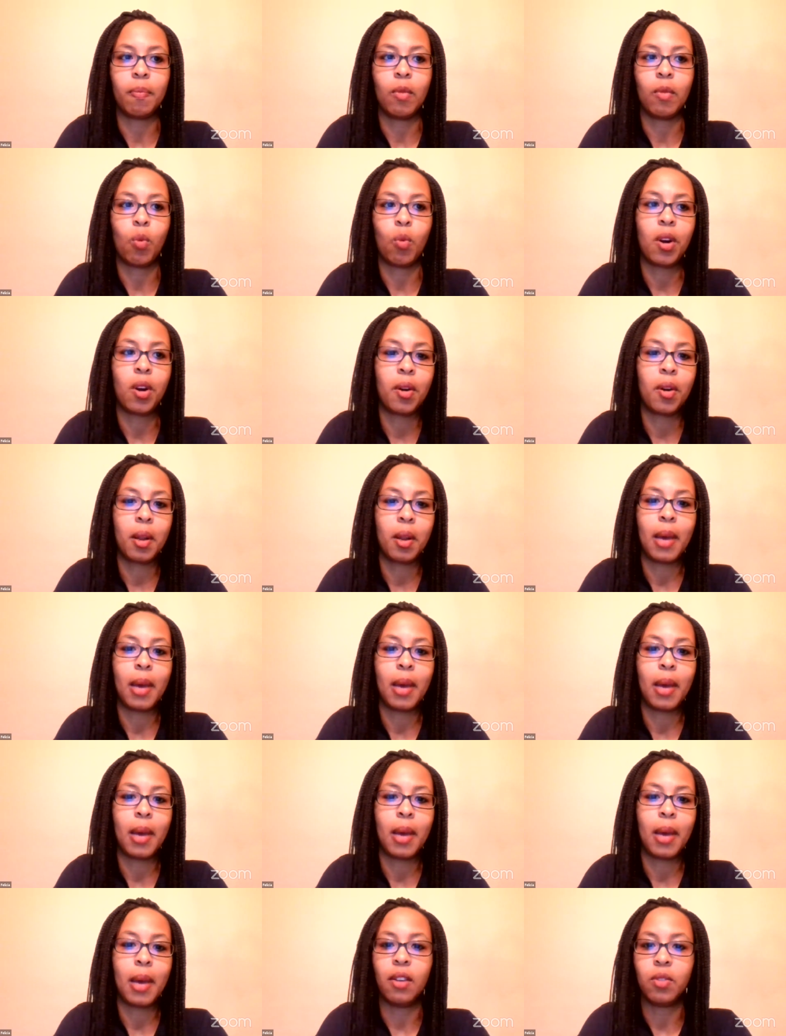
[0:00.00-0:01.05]
worried
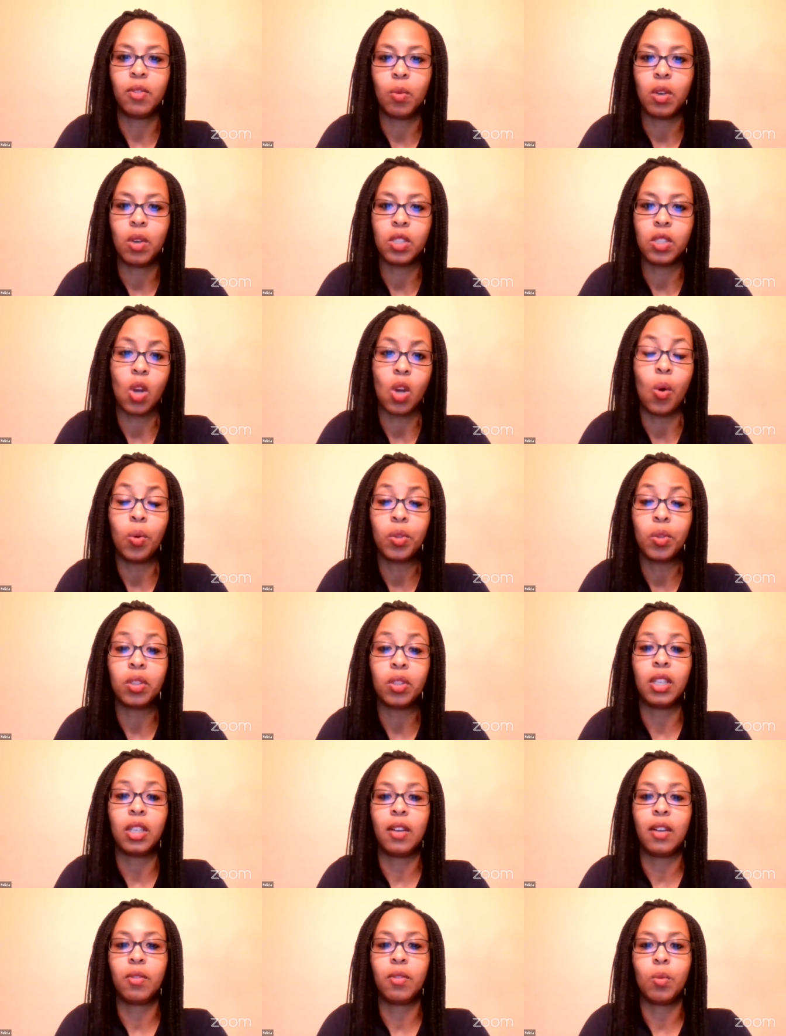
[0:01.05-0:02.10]
about loved ones, older
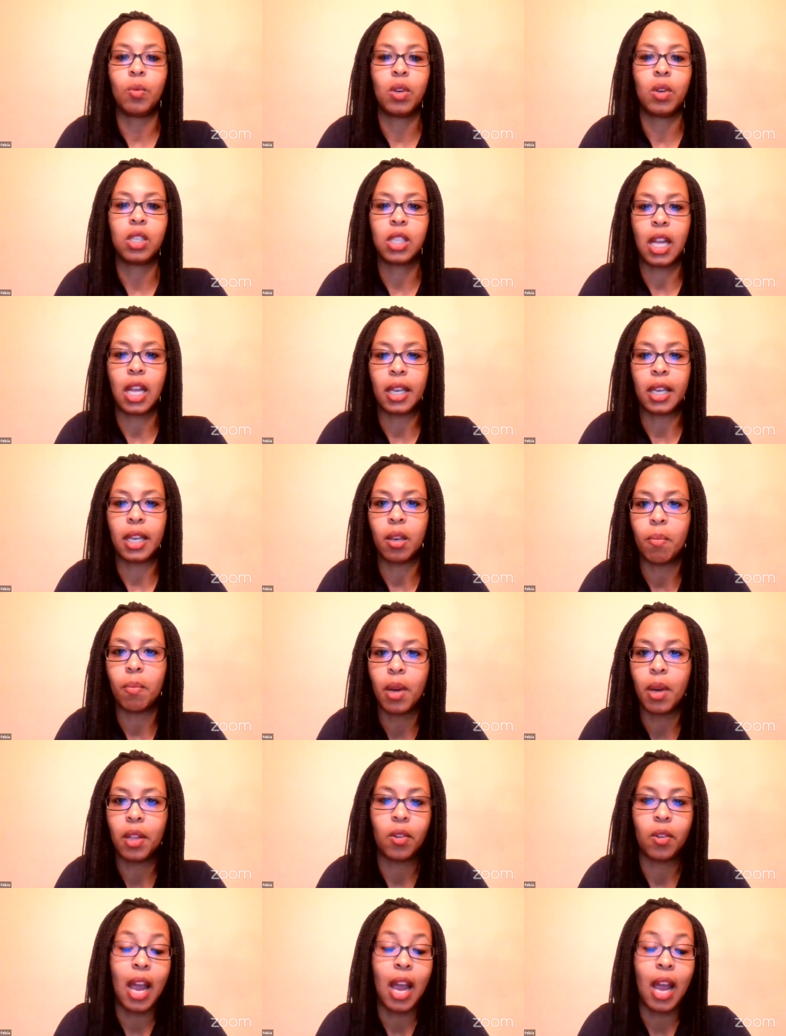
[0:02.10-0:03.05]
loved ones like your mother.